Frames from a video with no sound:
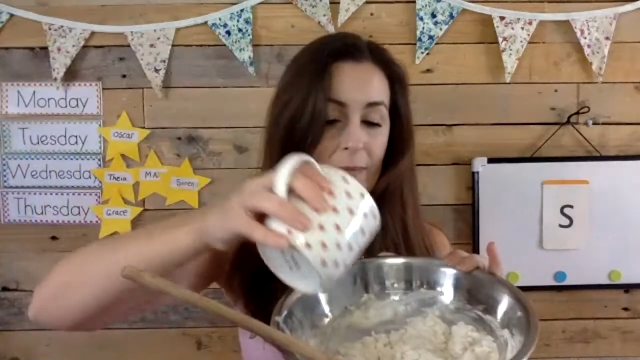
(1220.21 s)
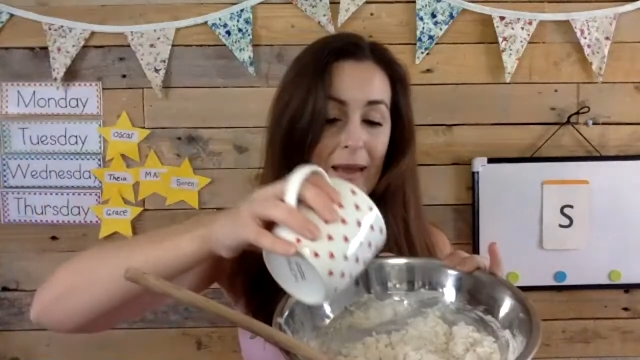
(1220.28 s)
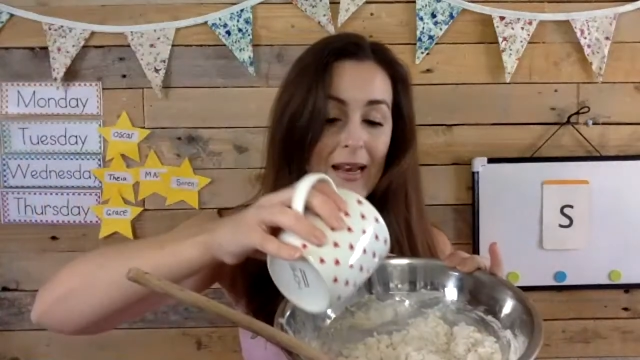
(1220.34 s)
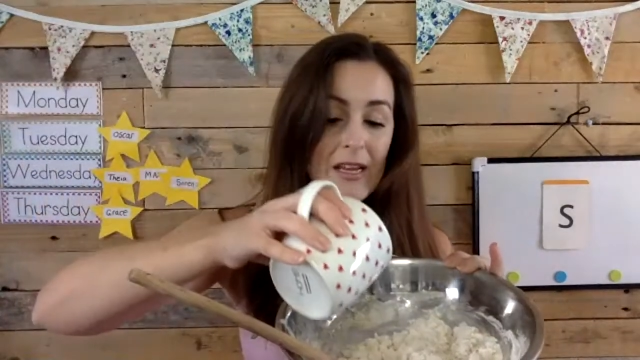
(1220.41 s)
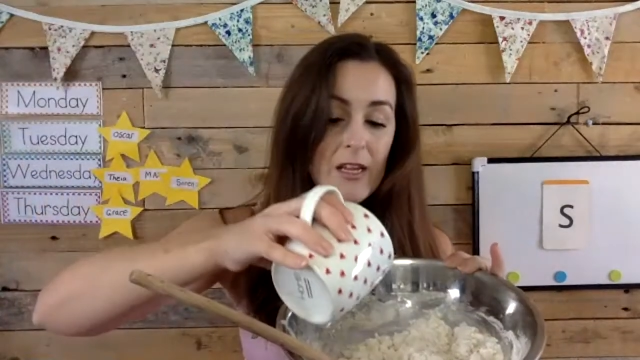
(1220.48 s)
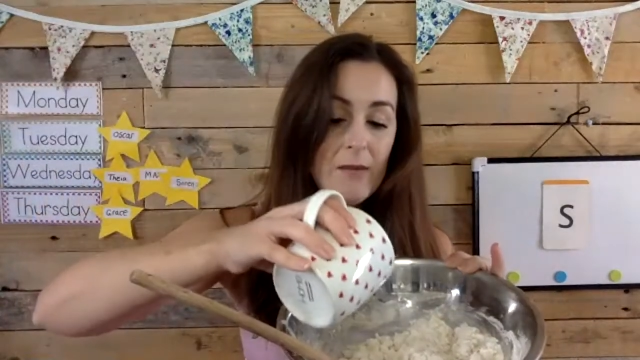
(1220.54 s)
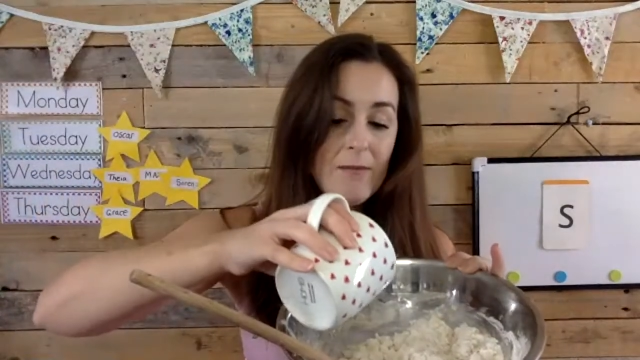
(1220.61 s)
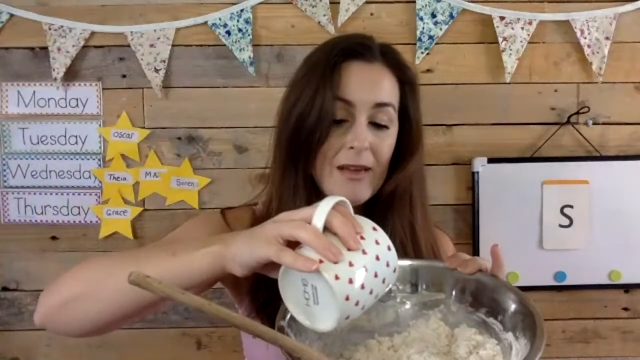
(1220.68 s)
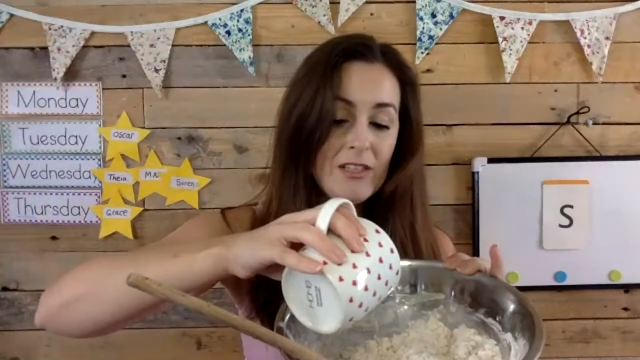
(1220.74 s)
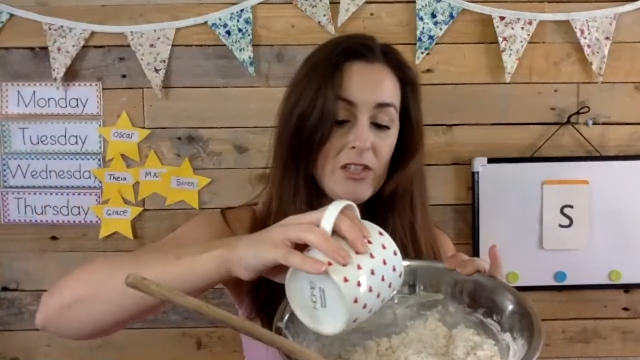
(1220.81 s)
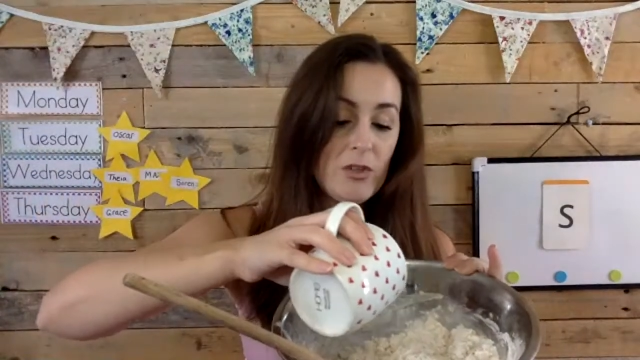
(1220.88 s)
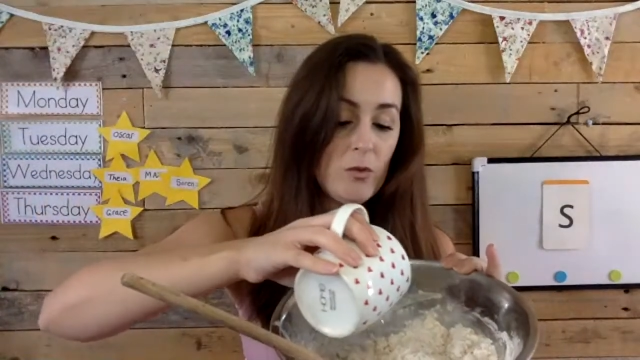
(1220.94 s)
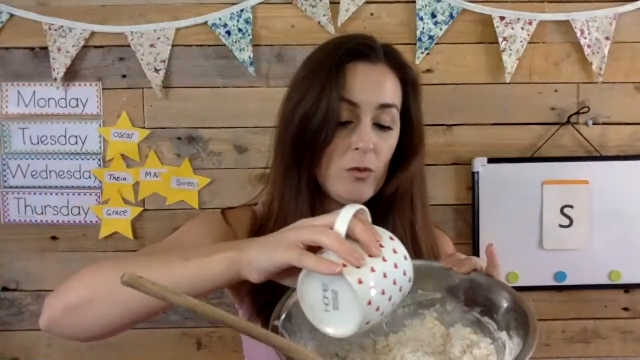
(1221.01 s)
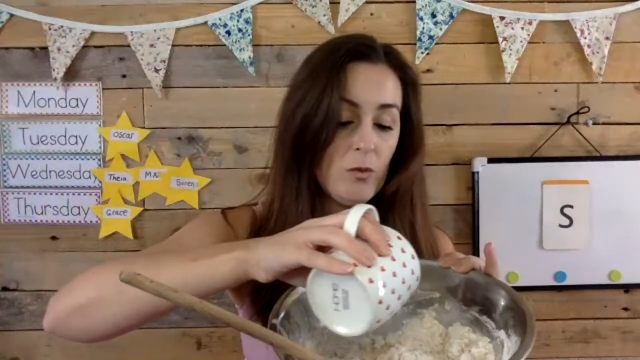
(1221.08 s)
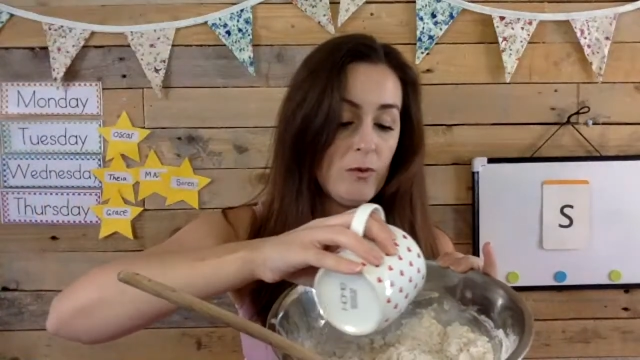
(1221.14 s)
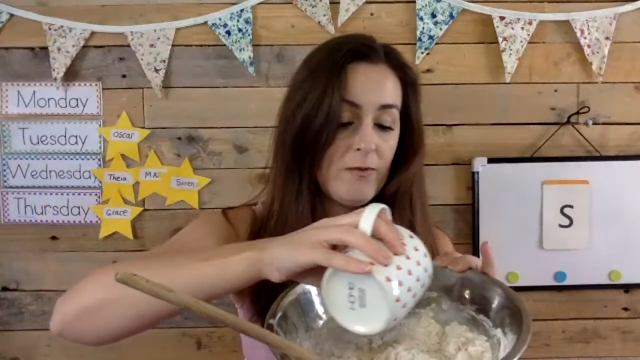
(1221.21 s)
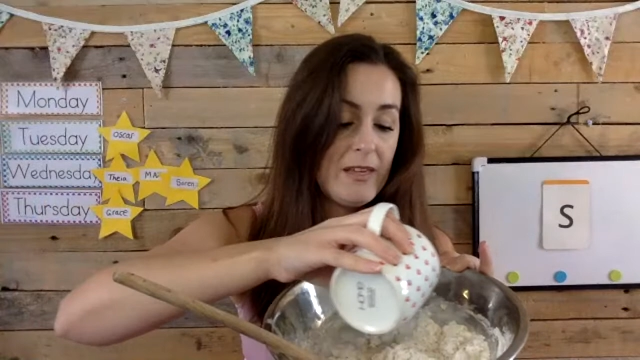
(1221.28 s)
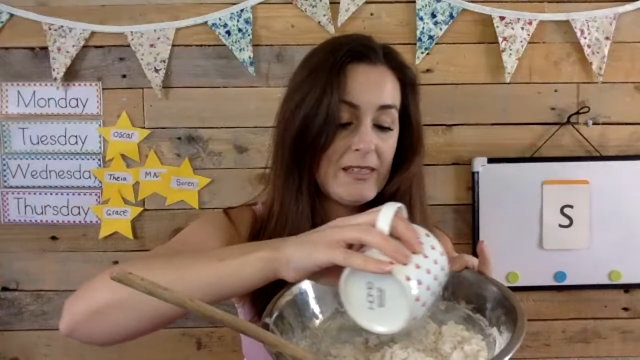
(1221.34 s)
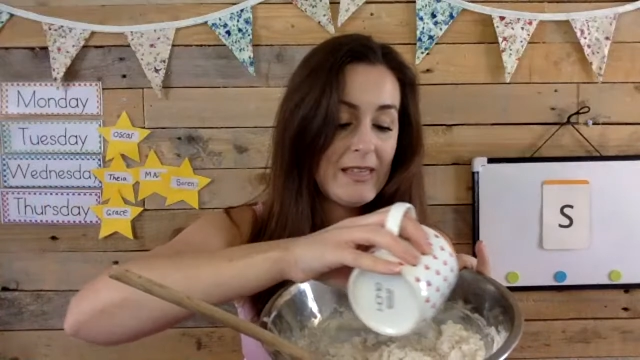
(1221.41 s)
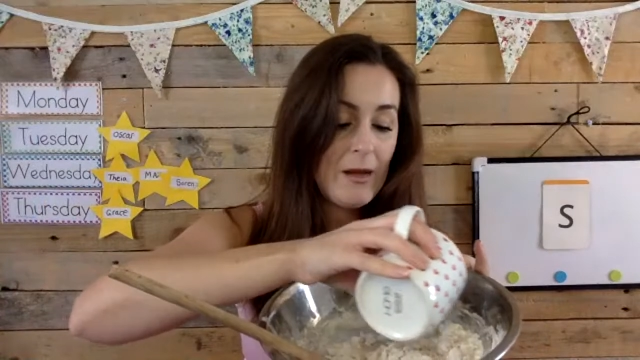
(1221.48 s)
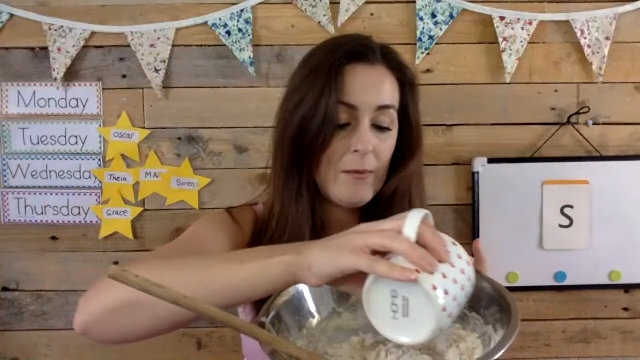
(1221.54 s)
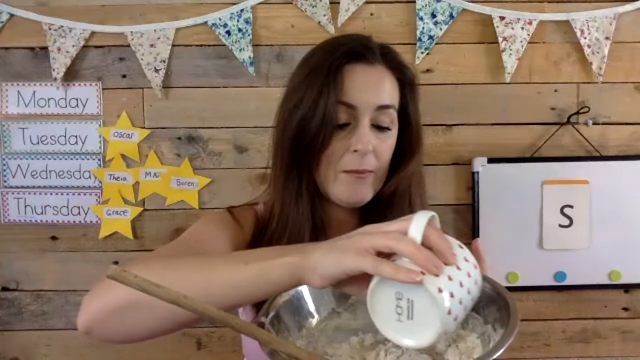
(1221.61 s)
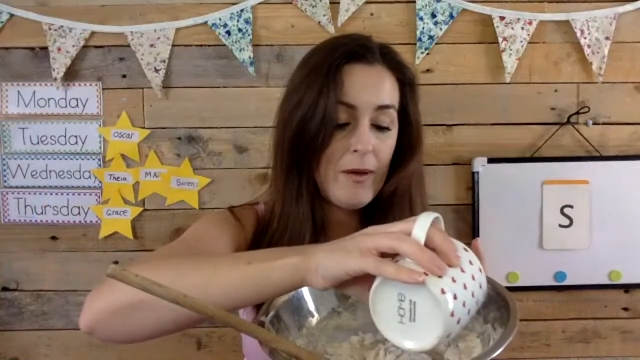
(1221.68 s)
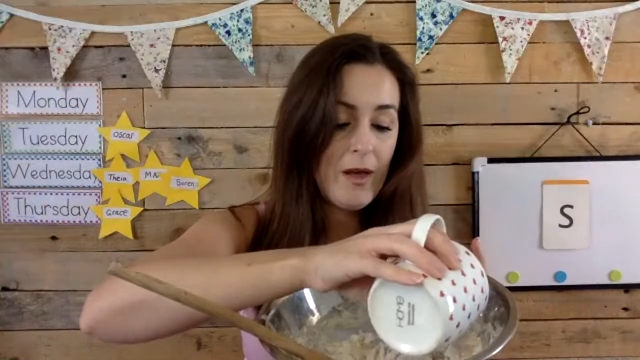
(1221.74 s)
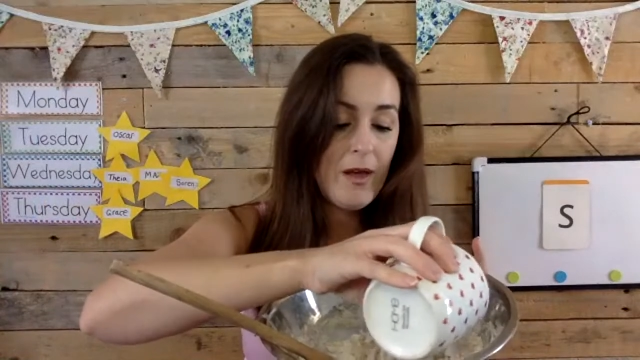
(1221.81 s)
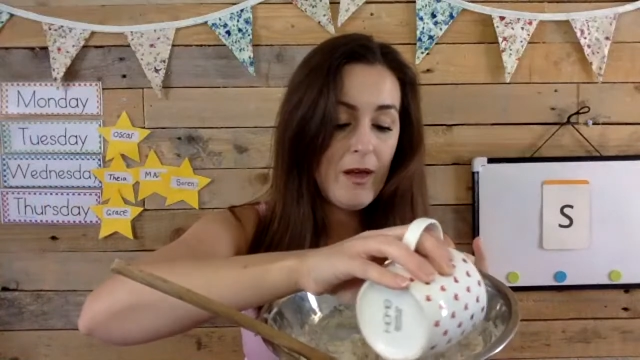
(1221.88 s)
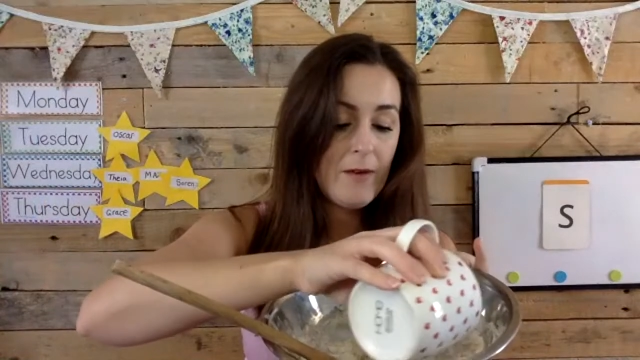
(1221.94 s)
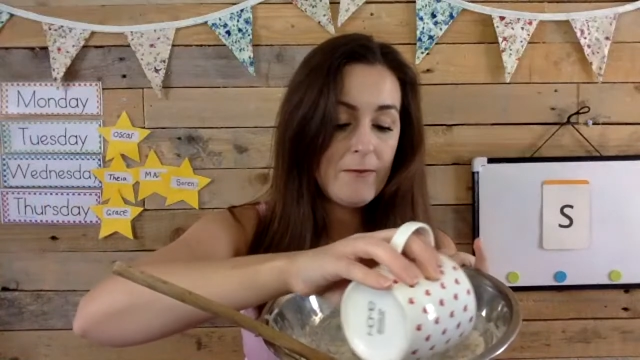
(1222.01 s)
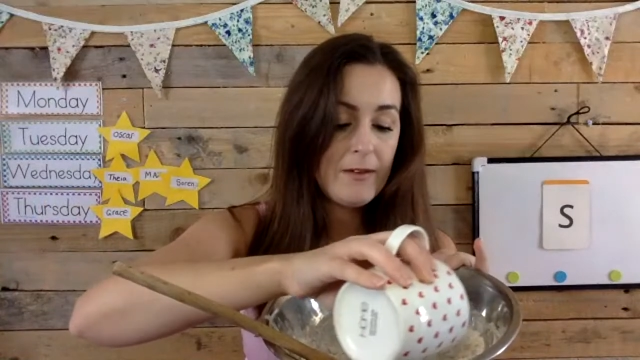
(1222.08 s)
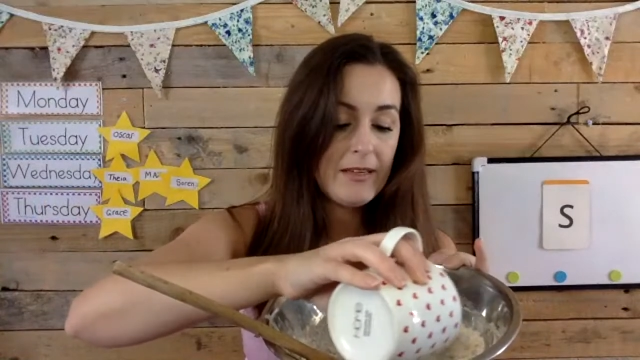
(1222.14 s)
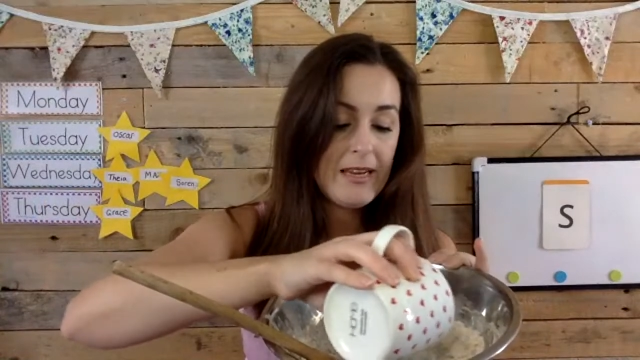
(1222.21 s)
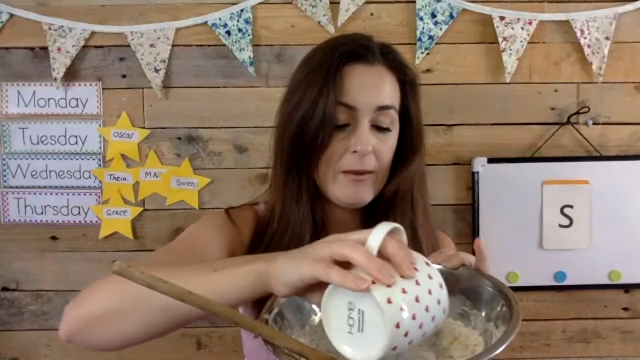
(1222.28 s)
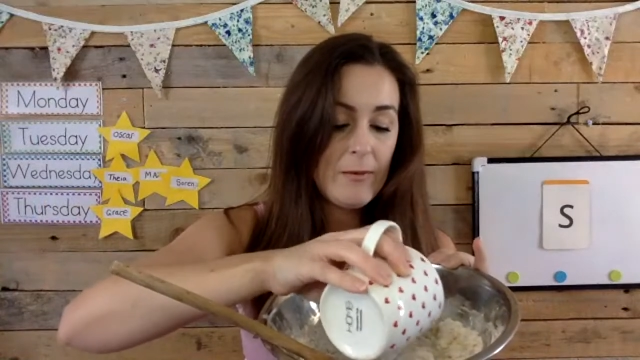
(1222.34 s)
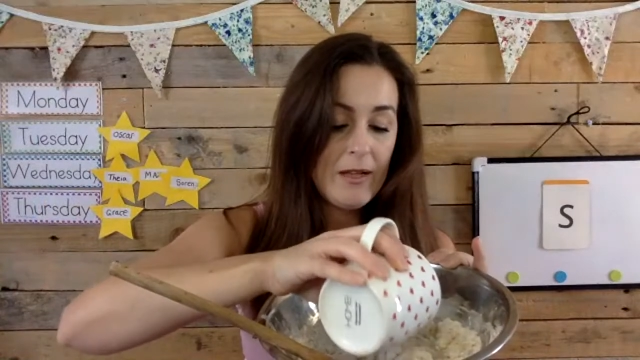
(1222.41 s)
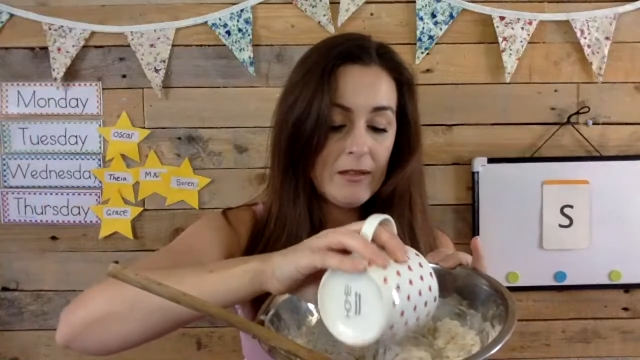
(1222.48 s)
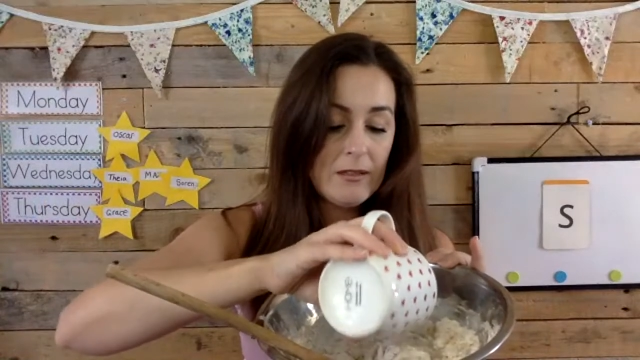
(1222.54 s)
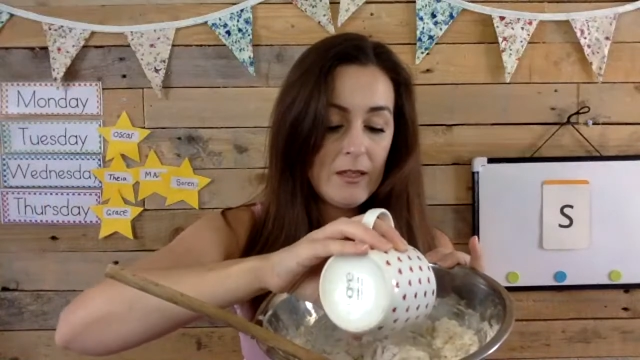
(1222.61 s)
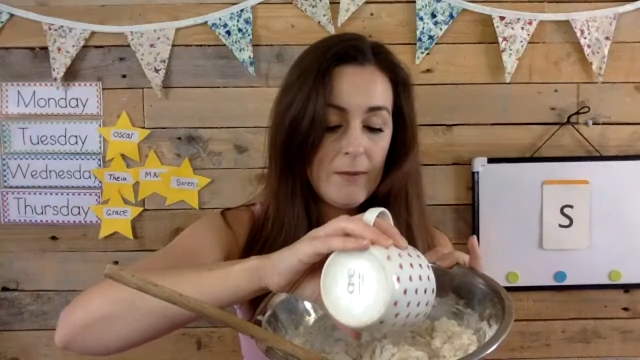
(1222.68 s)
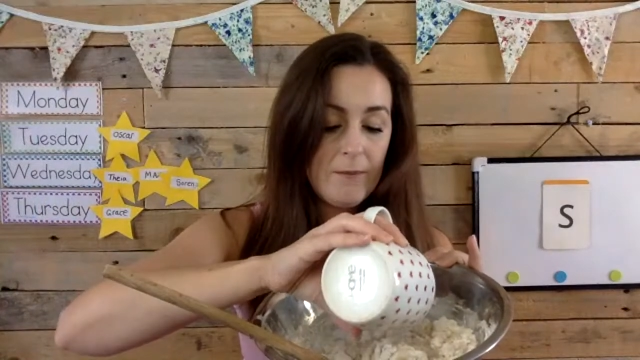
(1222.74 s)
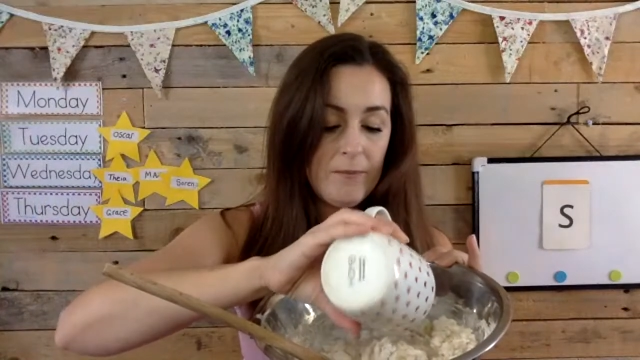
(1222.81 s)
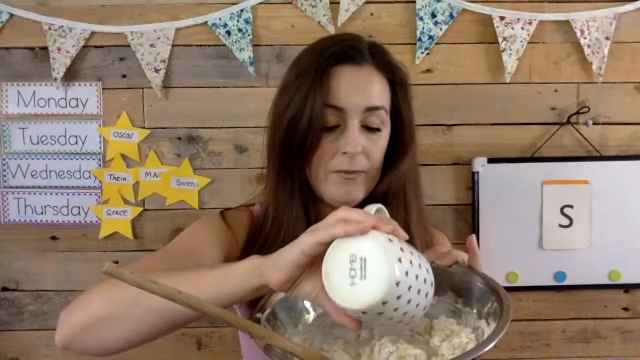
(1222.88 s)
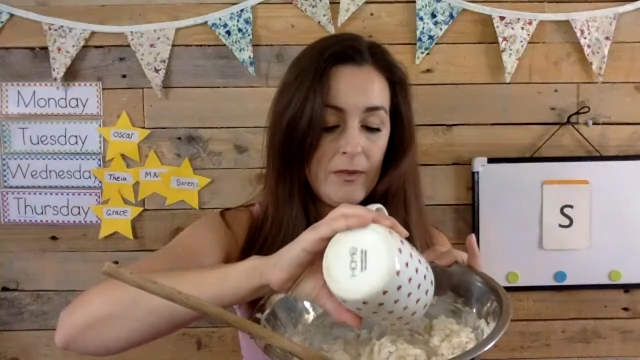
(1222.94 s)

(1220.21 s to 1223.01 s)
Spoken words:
Bella, you measured all of this out perfectly. Well done.